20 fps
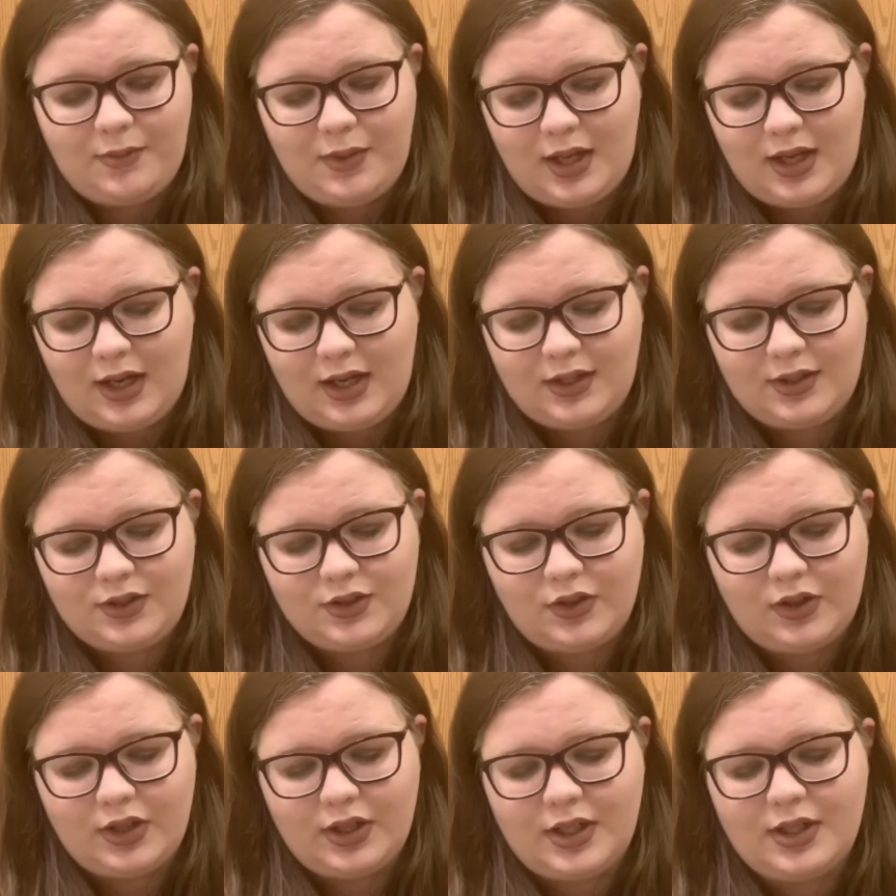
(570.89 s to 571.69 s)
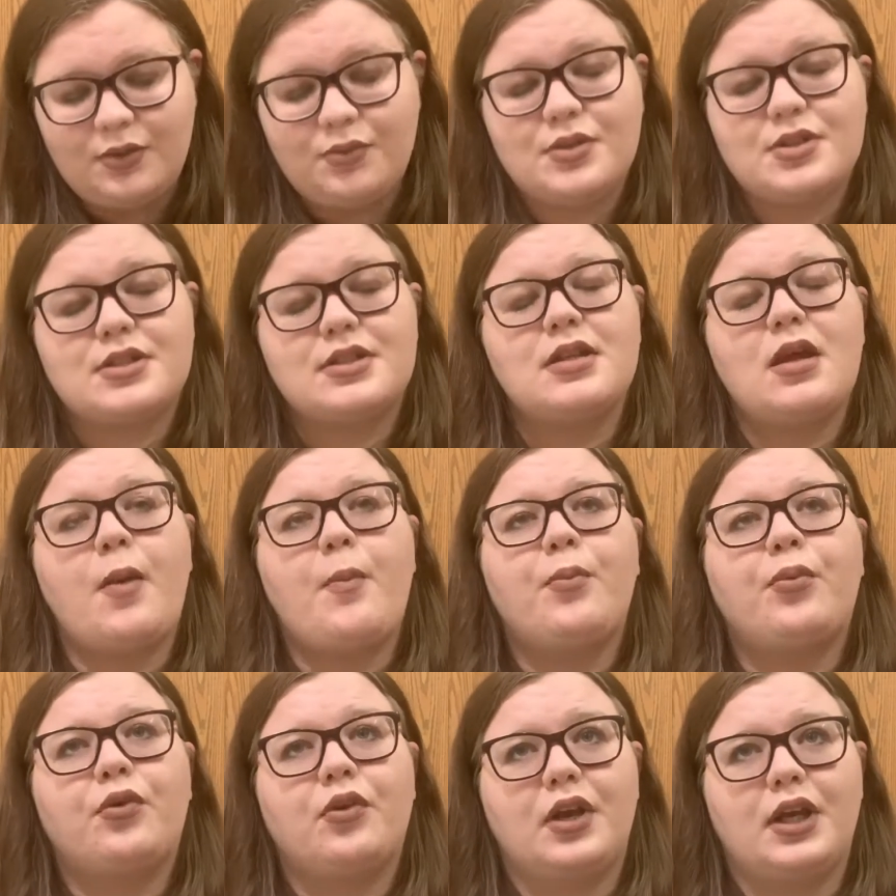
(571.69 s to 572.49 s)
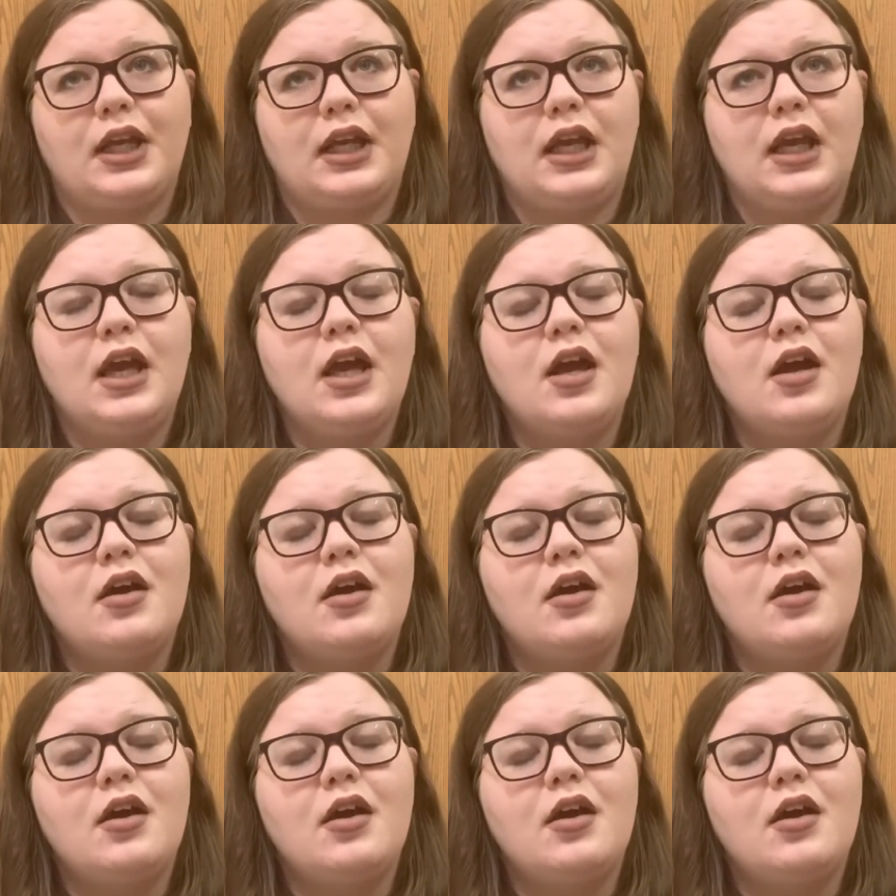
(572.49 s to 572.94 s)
and I thought it was pretty